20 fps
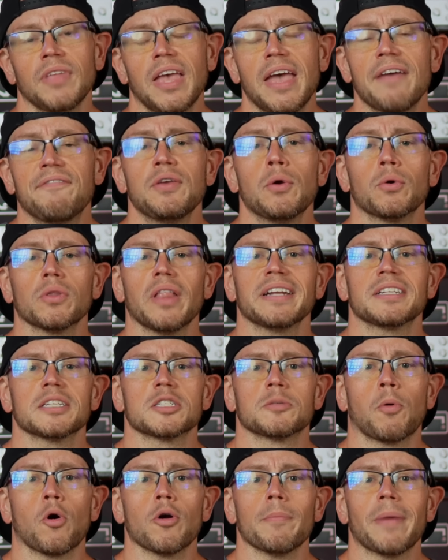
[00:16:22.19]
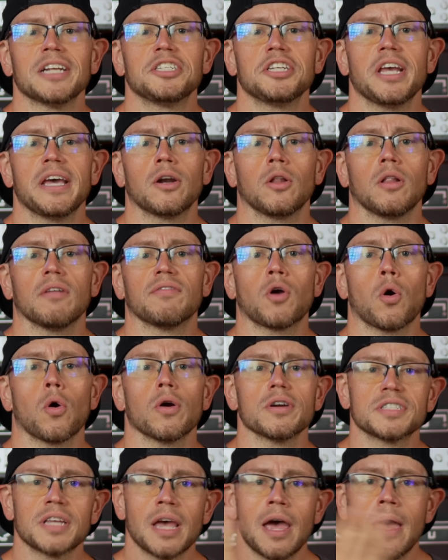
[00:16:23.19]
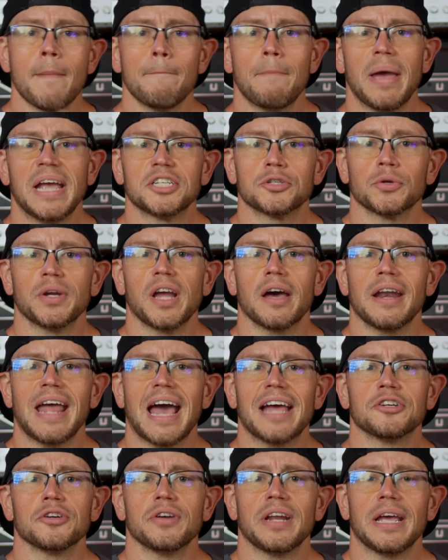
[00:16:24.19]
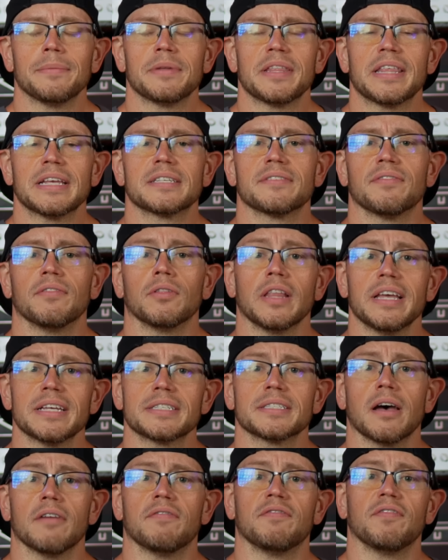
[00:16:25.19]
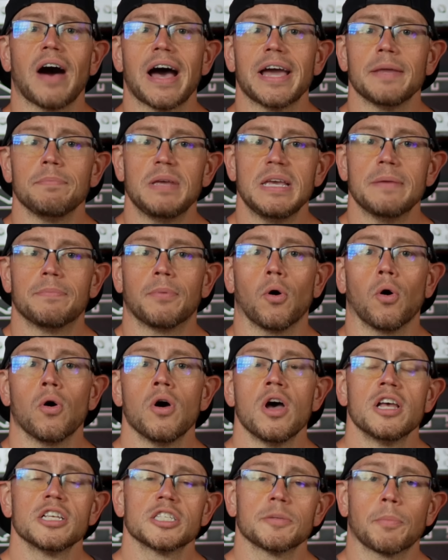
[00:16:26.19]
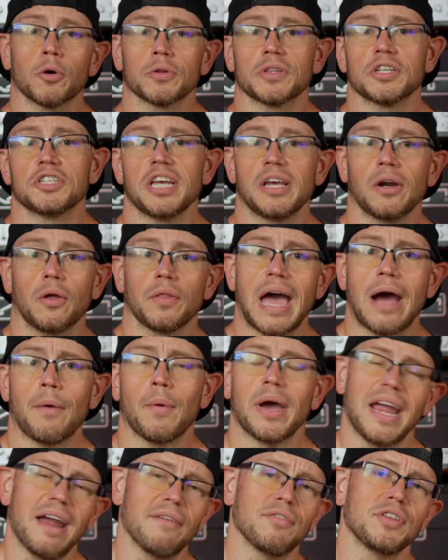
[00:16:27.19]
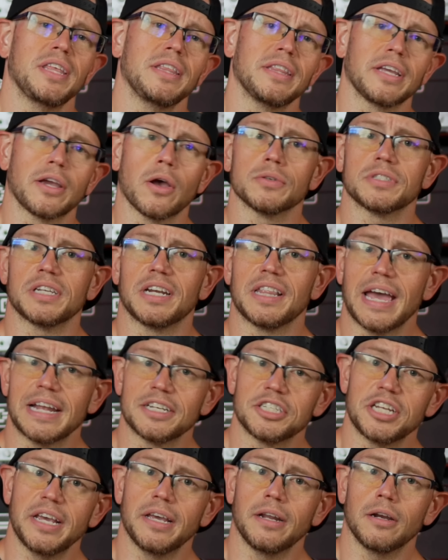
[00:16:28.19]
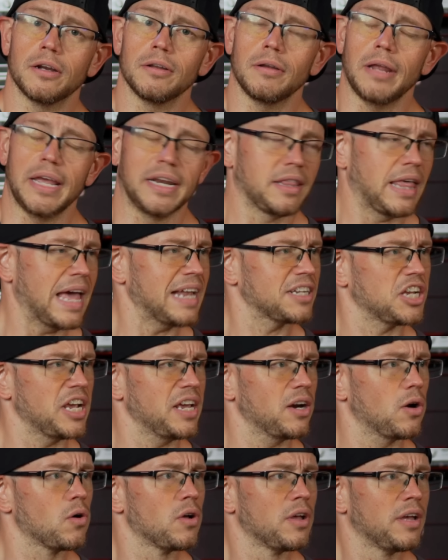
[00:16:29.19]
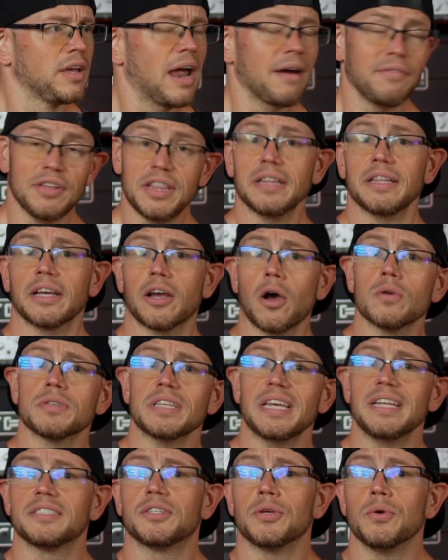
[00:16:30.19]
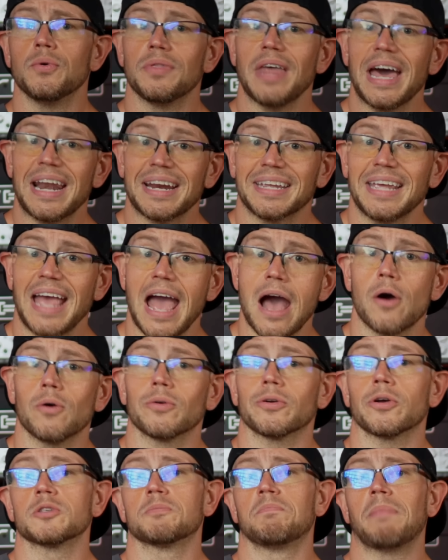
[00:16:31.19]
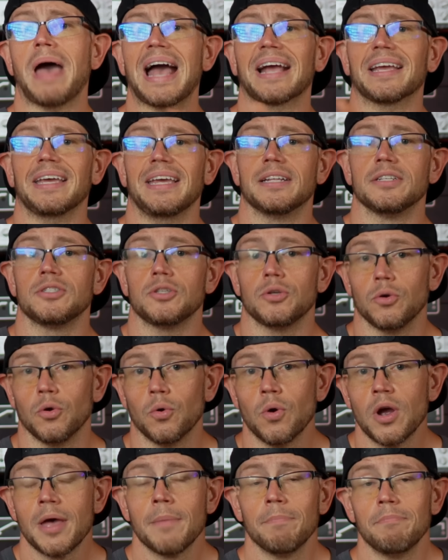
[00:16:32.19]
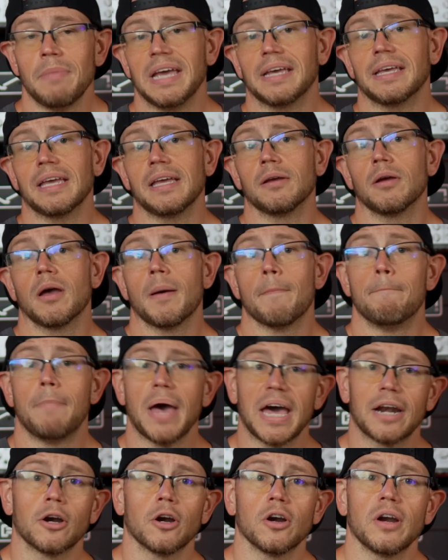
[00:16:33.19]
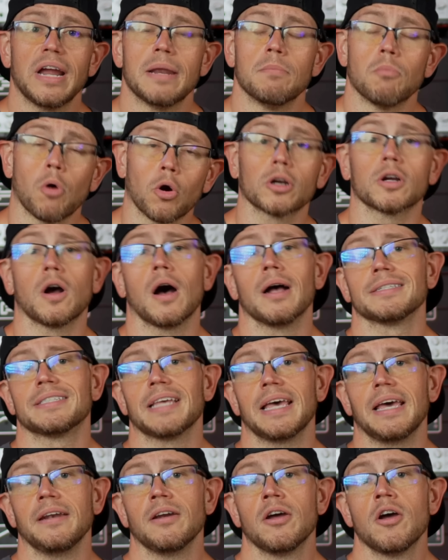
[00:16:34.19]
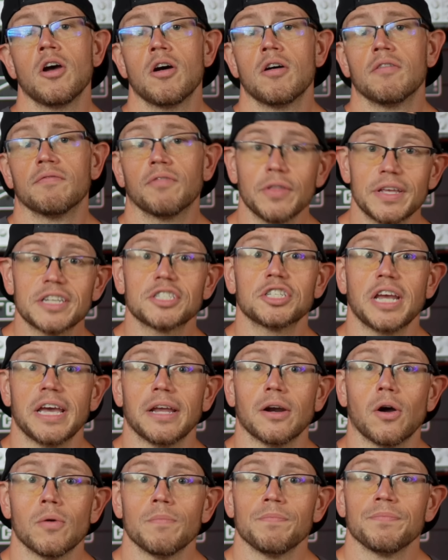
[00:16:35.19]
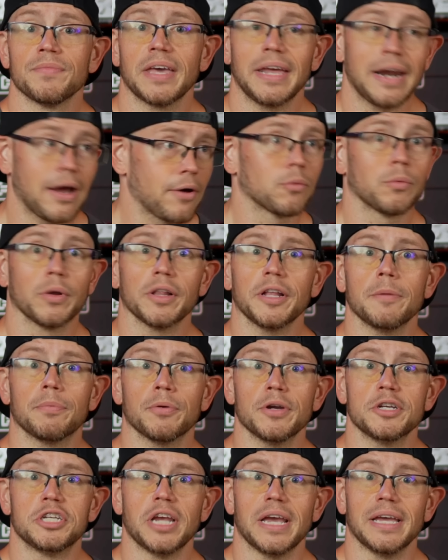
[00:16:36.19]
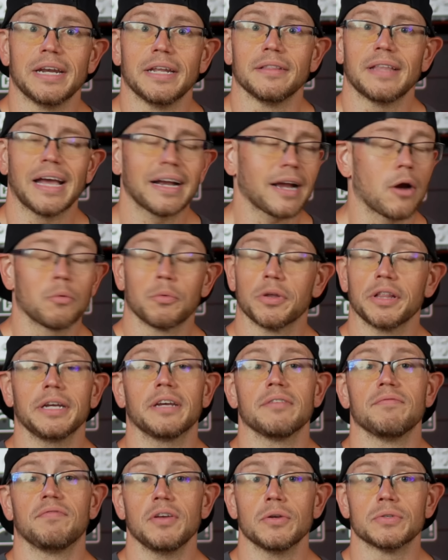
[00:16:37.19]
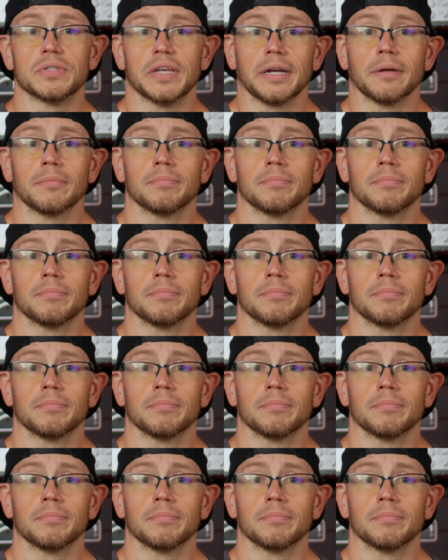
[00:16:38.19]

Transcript: If you would like to support my channel, of course, Patreon, add your name to this list of fine people. Support the channel that way. Everything that goes into that chan- into that channel, everything that goes into that account goes back into making better and more content for this channel, and I would really appreciate it. That got really confusing.